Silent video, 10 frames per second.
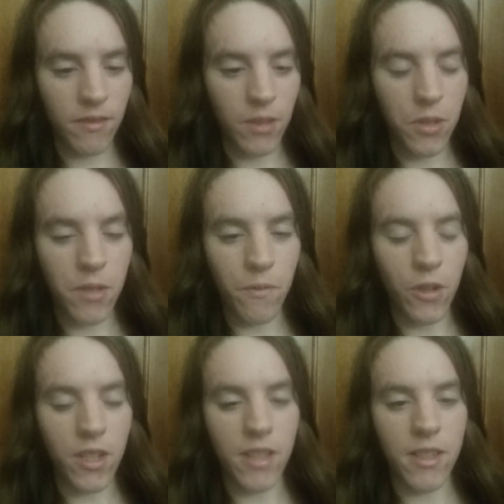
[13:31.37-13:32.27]
Lucifer
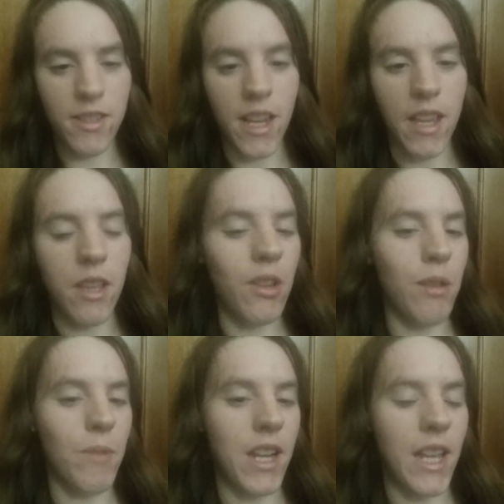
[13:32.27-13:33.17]
doesn't say, "Kill
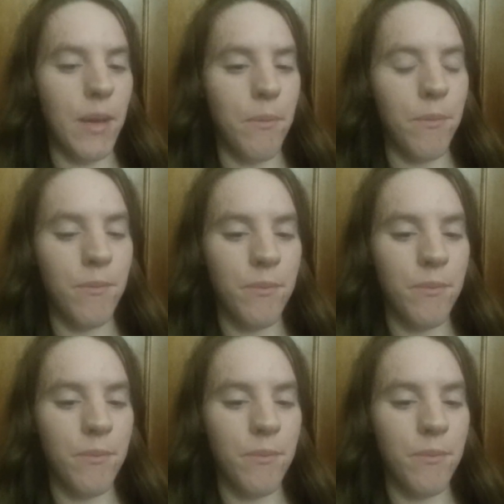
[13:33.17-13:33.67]
in my name."